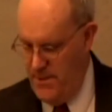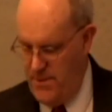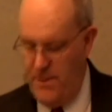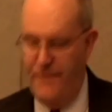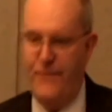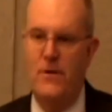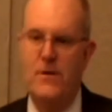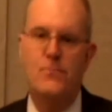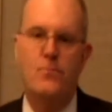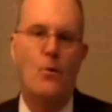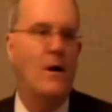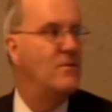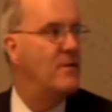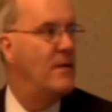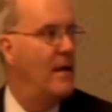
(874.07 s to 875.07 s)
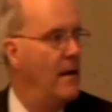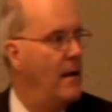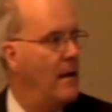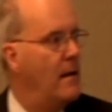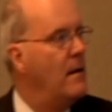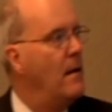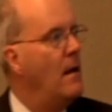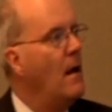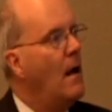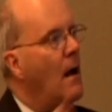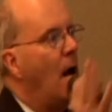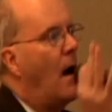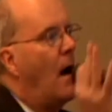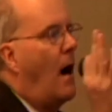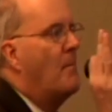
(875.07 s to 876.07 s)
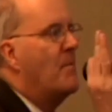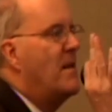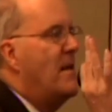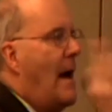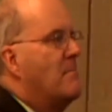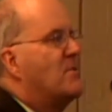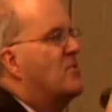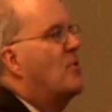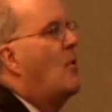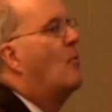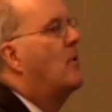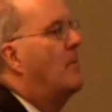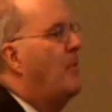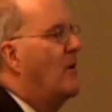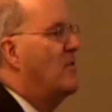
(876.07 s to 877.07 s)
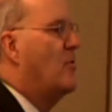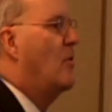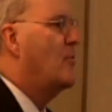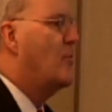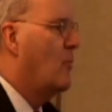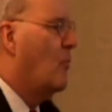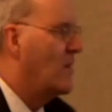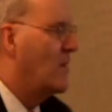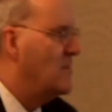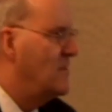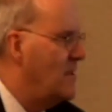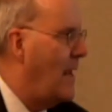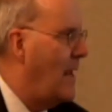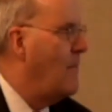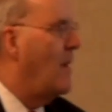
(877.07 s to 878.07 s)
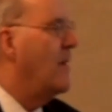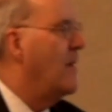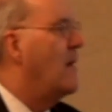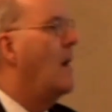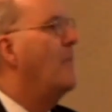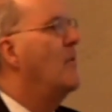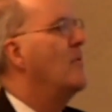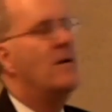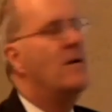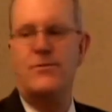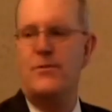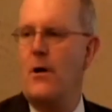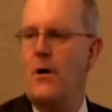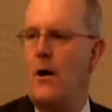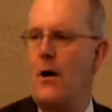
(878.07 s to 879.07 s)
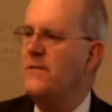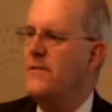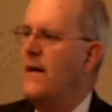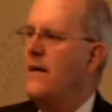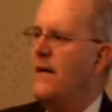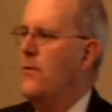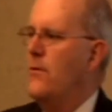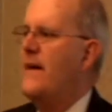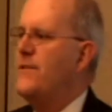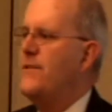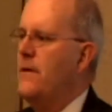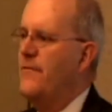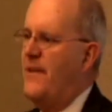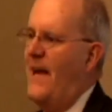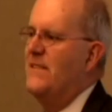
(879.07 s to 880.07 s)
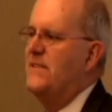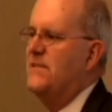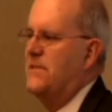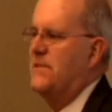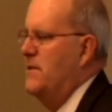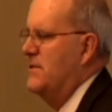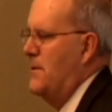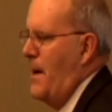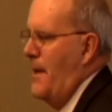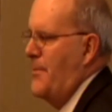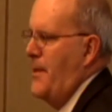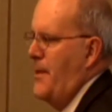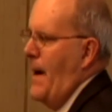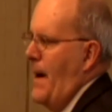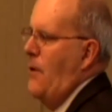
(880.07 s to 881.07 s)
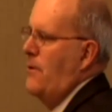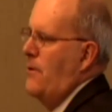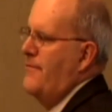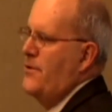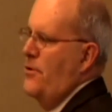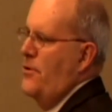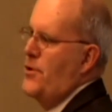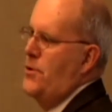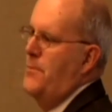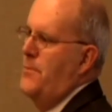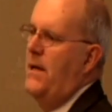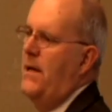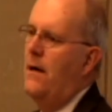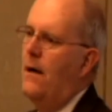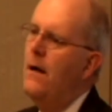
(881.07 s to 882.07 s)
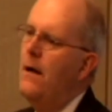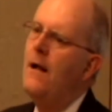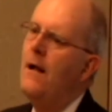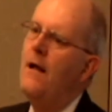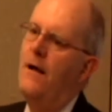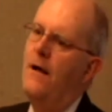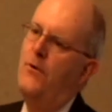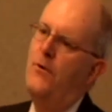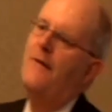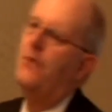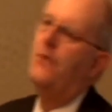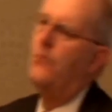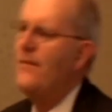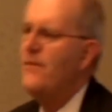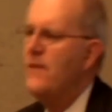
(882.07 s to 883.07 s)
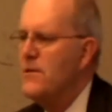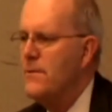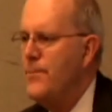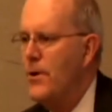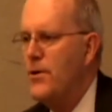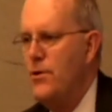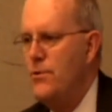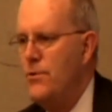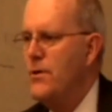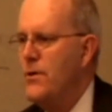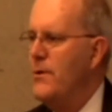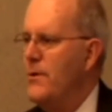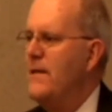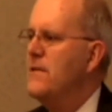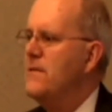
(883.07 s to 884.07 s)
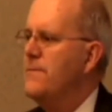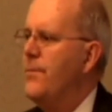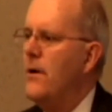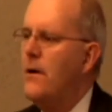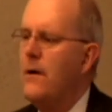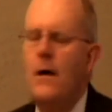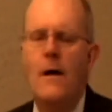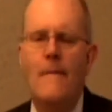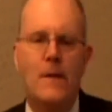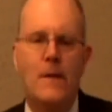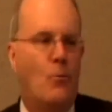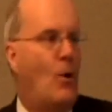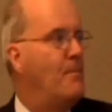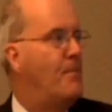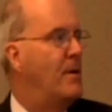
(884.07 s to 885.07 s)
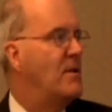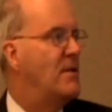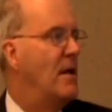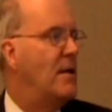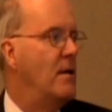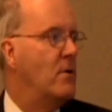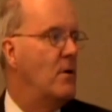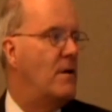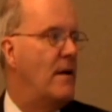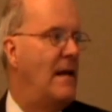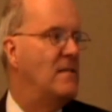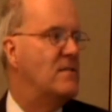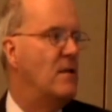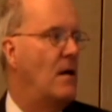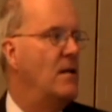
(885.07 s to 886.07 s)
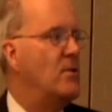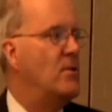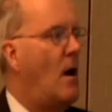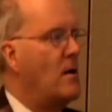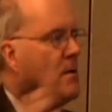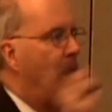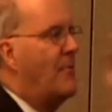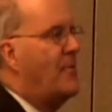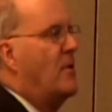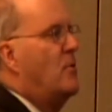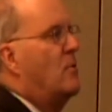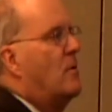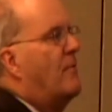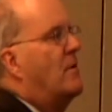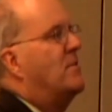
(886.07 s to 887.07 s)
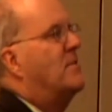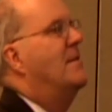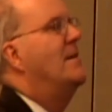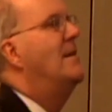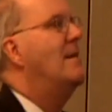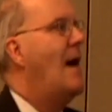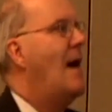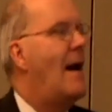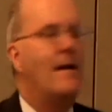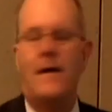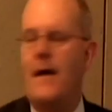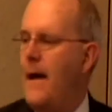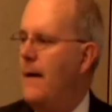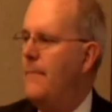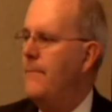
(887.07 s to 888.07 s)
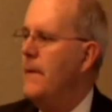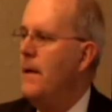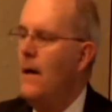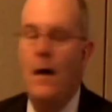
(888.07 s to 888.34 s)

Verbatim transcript: The first was in um, the M. Stoner book, Social Works. This came out a couple years ago. It's a collection of case studies about the power of social media. If you haven't read this book, you should read this book. One particular case study talked about the University of Nottingham.